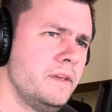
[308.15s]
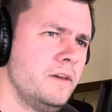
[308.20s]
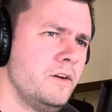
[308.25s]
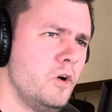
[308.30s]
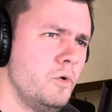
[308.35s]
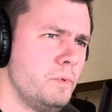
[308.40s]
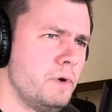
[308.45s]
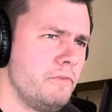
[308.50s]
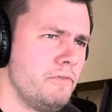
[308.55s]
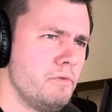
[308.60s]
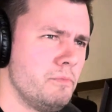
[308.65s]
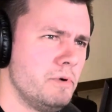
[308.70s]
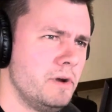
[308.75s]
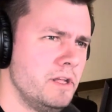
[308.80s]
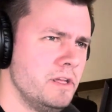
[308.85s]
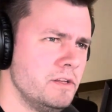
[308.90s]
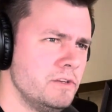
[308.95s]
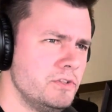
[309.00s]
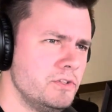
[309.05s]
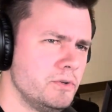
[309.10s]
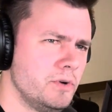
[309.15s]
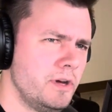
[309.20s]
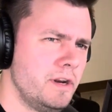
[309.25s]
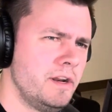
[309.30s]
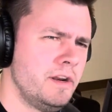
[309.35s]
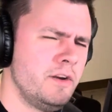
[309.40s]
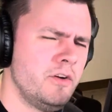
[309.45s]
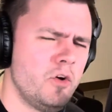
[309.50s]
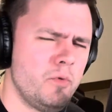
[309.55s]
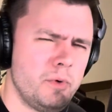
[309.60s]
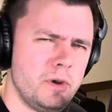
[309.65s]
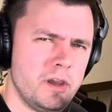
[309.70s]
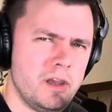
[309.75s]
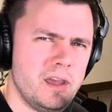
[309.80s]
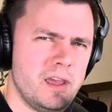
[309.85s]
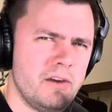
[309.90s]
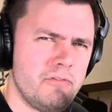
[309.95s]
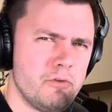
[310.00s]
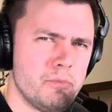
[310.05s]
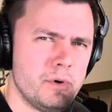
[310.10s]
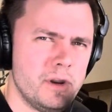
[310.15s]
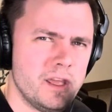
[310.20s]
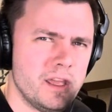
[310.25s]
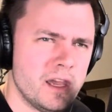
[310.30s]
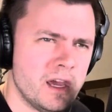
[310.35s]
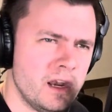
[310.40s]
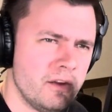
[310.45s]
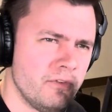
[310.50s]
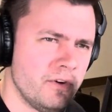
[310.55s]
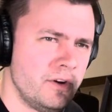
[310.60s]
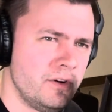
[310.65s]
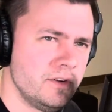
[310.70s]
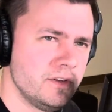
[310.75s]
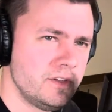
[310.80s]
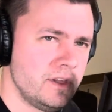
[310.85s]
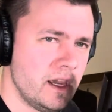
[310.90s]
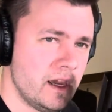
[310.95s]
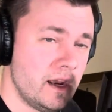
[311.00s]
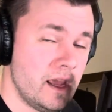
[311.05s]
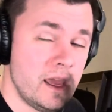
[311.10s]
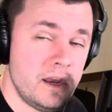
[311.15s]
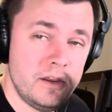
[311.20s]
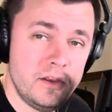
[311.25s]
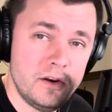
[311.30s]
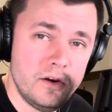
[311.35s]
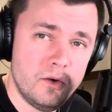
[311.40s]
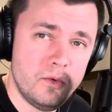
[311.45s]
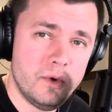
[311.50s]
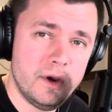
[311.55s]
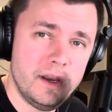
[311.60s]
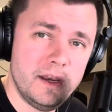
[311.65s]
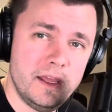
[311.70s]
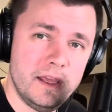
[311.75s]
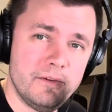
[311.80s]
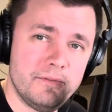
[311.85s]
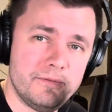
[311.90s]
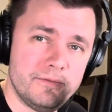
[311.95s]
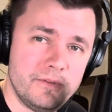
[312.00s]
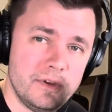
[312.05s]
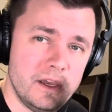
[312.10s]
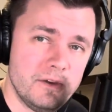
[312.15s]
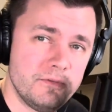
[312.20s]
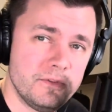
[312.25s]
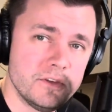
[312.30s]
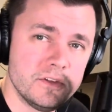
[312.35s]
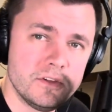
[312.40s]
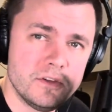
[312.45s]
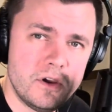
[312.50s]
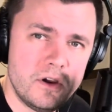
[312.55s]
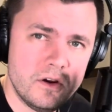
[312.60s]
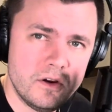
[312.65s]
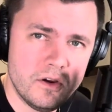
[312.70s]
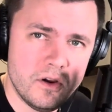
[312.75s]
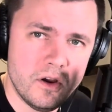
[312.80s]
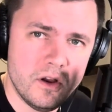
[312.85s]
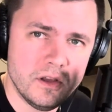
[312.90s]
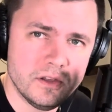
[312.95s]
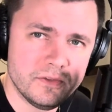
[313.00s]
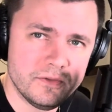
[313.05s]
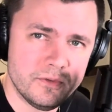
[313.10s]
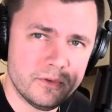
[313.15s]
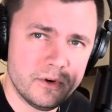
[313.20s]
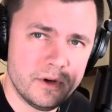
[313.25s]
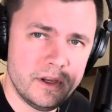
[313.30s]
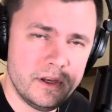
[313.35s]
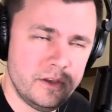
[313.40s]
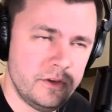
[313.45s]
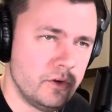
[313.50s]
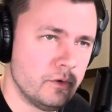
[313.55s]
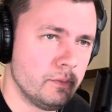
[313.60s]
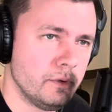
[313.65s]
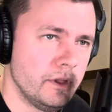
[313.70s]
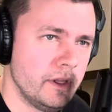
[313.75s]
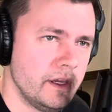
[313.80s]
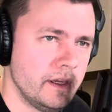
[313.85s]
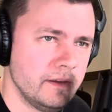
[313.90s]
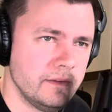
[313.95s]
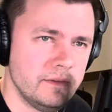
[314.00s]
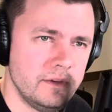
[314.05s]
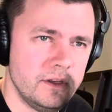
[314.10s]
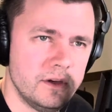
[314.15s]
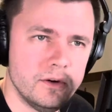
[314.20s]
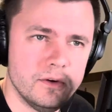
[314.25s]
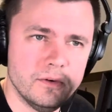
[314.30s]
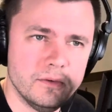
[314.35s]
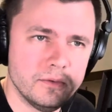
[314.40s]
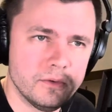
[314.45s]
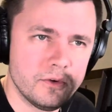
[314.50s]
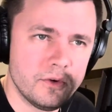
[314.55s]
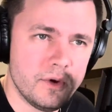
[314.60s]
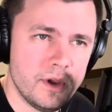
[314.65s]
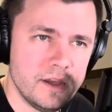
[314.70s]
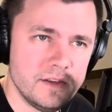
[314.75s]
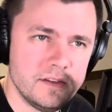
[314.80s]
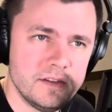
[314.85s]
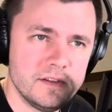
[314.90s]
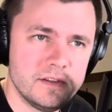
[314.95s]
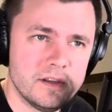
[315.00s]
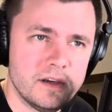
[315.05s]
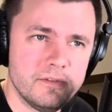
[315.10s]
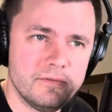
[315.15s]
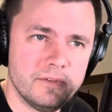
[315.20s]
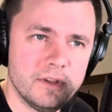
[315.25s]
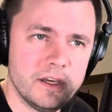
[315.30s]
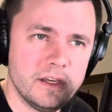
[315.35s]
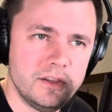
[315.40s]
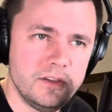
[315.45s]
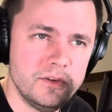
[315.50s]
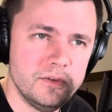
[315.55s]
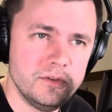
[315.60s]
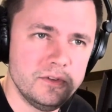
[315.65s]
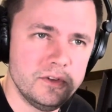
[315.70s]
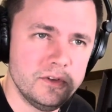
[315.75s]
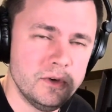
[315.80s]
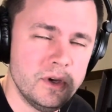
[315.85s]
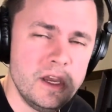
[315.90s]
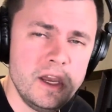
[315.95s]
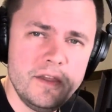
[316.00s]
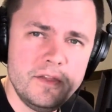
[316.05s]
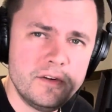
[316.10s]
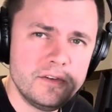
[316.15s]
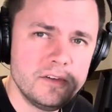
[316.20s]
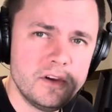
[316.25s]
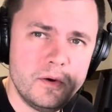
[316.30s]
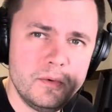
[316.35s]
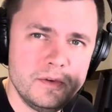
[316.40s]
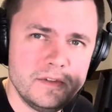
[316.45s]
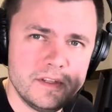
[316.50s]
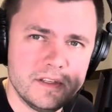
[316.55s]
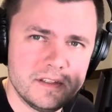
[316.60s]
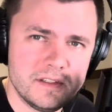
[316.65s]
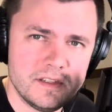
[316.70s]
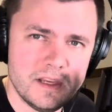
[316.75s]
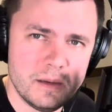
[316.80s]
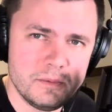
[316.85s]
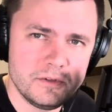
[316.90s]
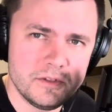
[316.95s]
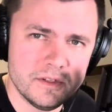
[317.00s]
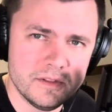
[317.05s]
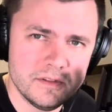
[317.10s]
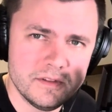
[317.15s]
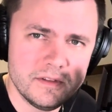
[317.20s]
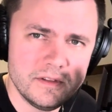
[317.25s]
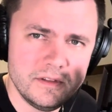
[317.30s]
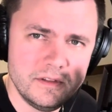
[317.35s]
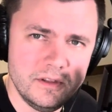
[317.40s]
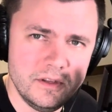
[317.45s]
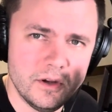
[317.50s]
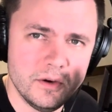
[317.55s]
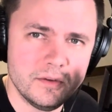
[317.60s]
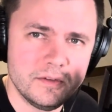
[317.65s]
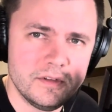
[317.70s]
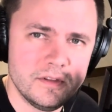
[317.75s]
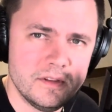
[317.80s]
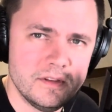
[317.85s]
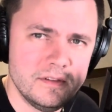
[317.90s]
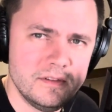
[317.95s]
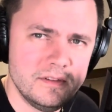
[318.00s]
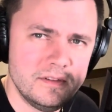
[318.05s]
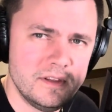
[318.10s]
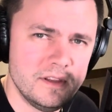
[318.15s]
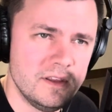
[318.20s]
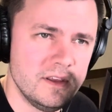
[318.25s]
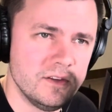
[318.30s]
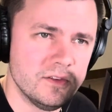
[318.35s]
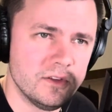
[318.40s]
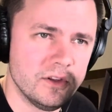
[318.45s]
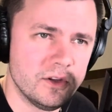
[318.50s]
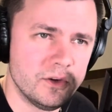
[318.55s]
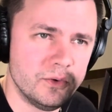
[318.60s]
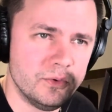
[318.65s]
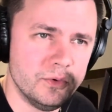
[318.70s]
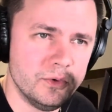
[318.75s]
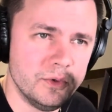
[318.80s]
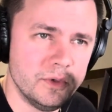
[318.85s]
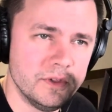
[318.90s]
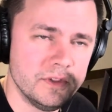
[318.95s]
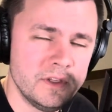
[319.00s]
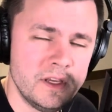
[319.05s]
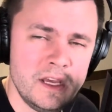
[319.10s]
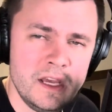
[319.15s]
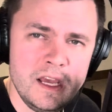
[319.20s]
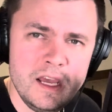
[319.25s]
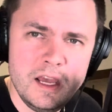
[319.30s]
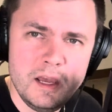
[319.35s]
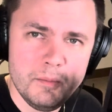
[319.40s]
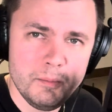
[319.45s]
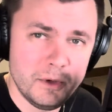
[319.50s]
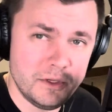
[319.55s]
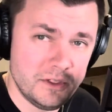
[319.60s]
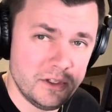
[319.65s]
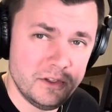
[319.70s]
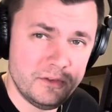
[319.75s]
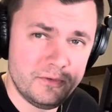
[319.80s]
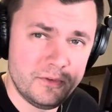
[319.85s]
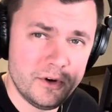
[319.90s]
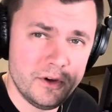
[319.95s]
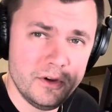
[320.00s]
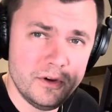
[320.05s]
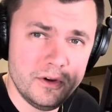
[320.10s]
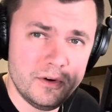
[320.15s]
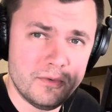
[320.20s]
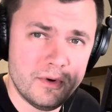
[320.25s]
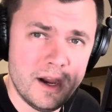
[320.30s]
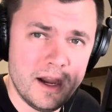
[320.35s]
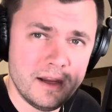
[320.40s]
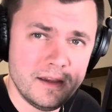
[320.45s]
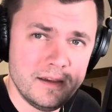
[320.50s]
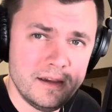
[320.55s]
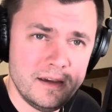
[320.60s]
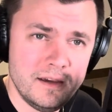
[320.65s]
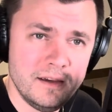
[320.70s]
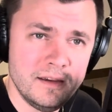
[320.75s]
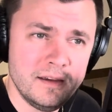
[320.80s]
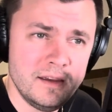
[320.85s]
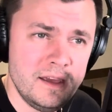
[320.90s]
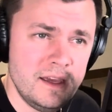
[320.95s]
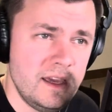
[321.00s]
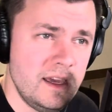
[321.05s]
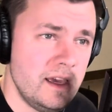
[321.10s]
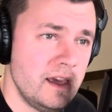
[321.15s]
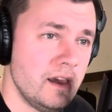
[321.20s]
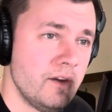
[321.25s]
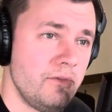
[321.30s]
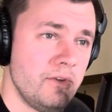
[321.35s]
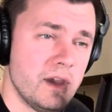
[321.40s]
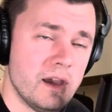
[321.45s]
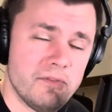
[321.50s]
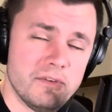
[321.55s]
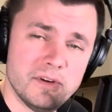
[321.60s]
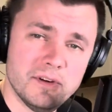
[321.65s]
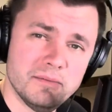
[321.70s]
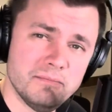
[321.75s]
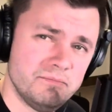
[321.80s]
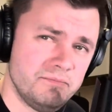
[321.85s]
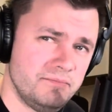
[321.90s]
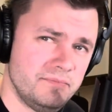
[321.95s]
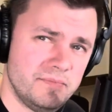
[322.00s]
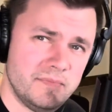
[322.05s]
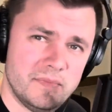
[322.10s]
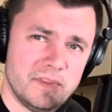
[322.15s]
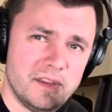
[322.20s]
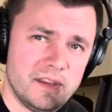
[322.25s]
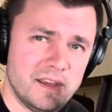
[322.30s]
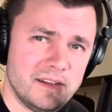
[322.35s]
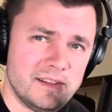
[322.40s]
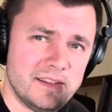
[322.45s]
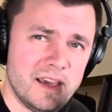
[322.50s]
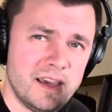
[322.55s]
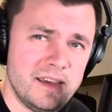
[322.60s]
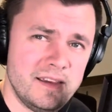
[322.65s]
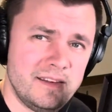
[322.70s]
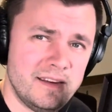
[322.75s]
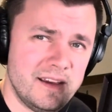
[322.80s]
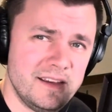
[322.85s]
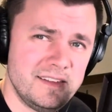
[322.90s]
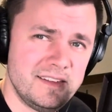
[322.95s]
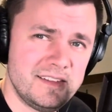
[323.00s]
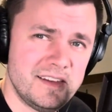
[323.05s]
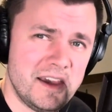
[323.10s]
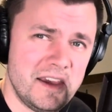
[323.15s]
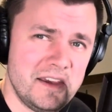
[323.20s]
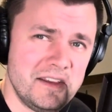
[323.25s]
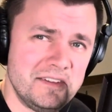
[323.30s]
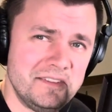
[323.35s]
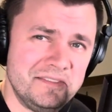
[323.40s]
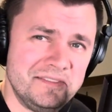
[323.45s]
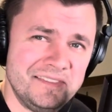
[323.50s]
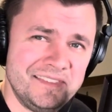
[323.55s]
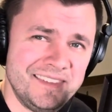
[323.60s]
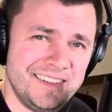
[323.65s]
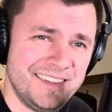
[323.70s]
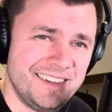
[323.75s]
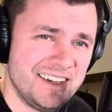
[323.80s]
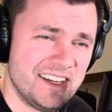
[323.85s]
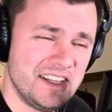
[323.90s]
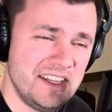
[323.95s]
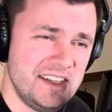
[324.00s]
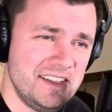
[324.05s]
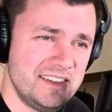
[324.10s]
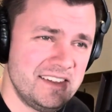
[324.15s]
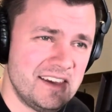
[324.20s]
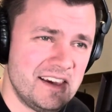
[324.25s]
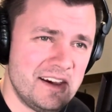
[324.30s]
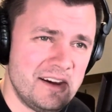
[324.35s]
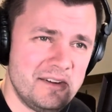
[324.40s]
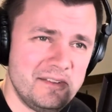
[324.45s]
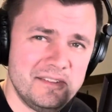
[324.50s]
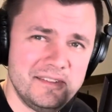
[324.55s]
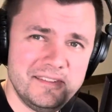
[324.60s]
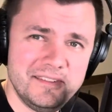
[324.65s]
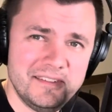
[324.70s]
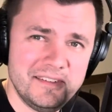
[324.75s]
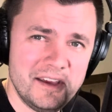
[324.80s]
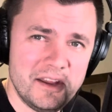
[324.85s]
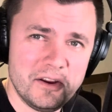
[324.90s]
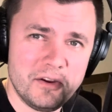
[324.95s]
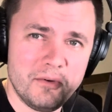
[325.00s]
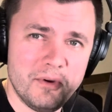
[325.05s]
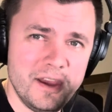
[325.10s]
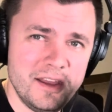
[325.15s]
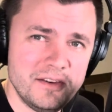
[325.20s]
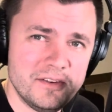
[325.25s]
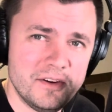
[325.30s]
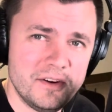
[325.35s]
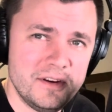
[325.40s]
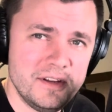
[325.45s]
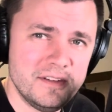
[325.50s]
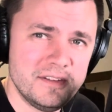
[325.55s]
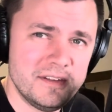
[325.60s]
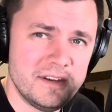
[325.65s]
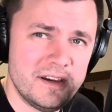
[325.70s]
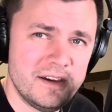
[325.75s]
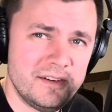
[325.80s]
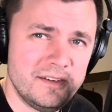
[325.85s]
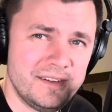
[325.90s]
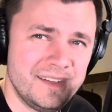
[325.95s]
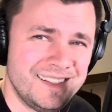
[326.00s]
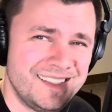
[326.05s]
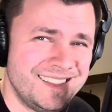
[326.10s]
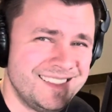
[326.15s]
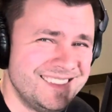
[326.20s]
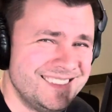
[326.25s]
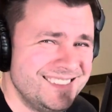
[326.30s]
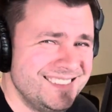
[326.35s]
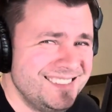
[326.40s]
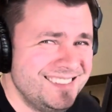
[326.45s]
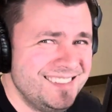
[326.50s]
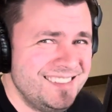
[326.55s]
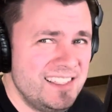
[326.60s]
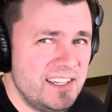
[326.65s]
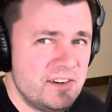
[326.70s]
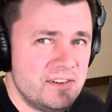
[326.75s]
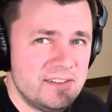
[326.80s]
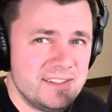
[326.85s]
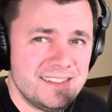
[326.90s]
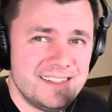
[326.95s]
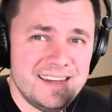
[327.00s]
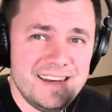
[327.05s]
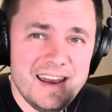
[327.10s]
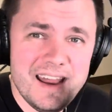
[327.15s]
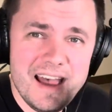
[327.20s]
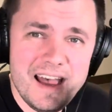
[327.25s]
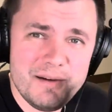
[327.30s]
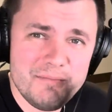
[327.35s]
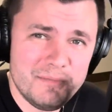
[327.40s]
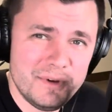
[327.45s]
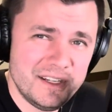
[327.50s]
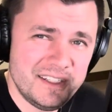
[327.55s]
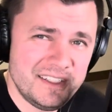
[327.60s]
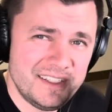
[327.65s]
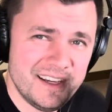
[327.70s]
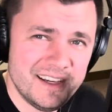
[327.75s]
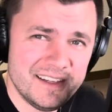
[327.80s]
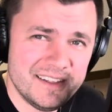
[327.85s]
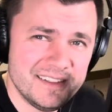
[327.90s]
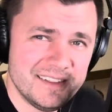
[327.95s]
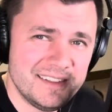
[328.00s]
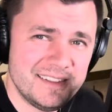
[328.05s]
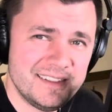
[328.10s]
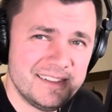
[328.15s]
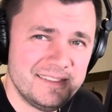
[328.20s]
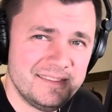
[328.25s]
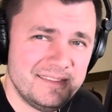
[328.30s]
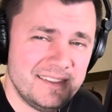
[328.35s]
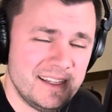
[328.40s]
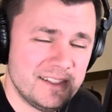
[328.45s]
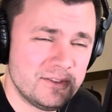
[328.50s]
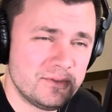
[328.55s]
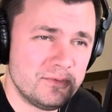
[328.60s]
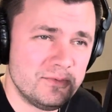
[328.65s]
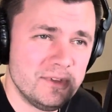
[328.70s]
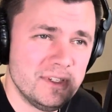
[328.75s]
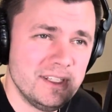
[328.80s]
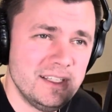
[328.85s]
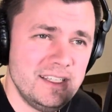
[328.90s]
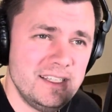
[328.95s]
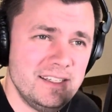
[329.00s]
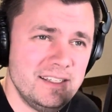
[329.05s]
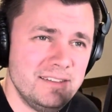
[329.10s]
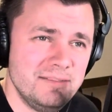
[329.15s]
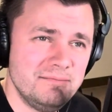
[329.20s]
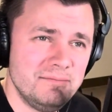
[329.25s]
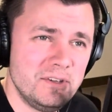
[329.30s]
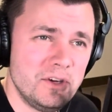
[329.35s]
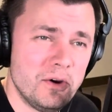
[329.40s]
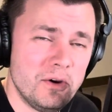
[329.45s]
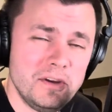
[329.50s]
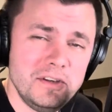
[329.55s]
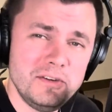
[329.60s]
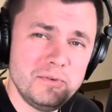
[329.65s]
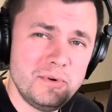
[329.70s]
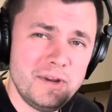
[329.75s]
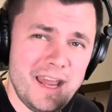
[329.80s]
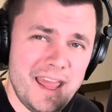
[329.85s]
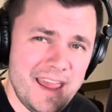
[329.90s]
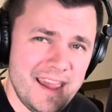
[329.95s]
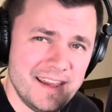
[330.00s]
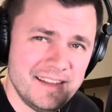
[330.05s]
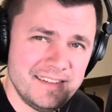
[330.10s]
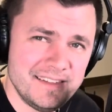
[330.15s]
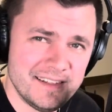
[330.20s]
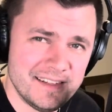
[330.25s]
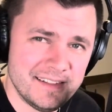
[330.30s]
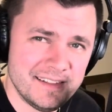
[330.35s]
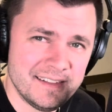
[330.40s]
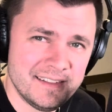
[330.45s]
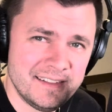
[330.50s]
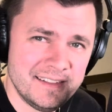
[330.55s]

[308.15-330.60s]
Hope everybody enjoyed it, and hope everybody kind of understand. And you know what? If the song calls for it and you're playing, crazy stuff like U2, there's always exceptions, to these little rules. But just for a good rock gig, if you have a nice, tight, clean sound and a great dirty sound, there's not much else that's really going to enhance it